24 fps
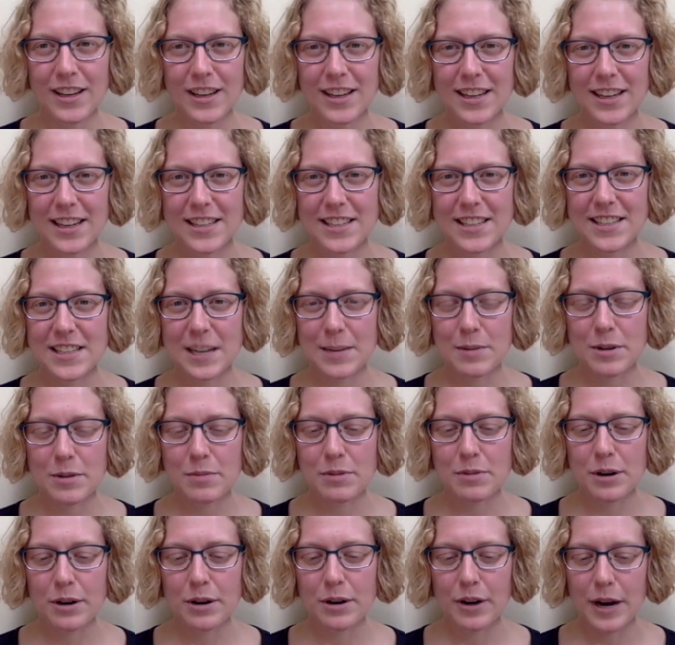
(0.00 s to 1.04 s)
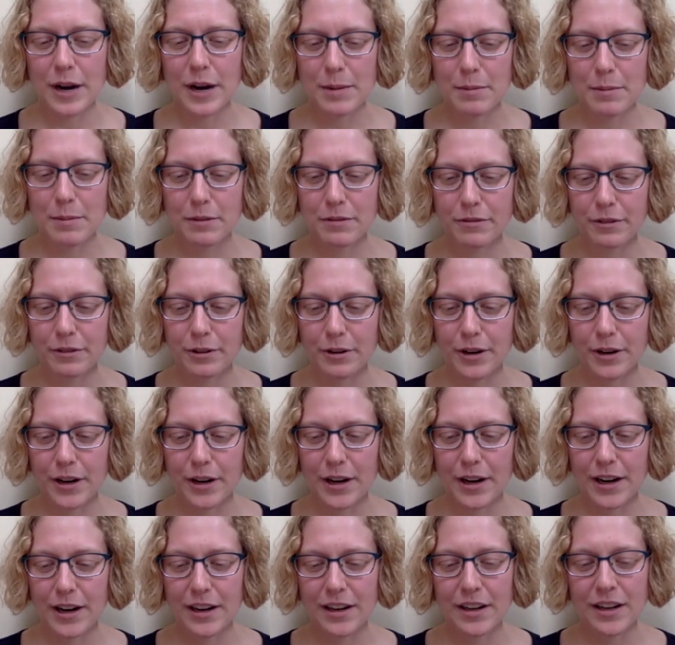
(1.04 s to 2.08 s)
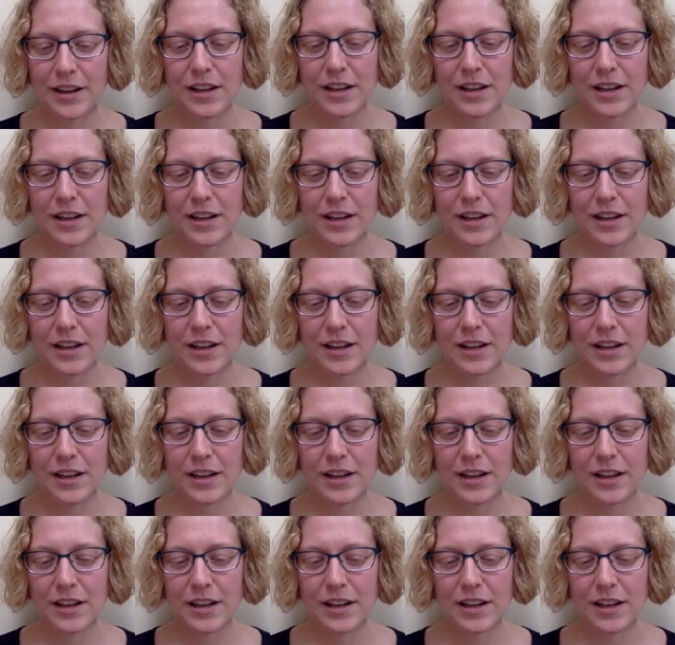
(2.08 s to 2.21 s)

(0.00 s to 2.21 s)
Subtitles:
It's a summer program for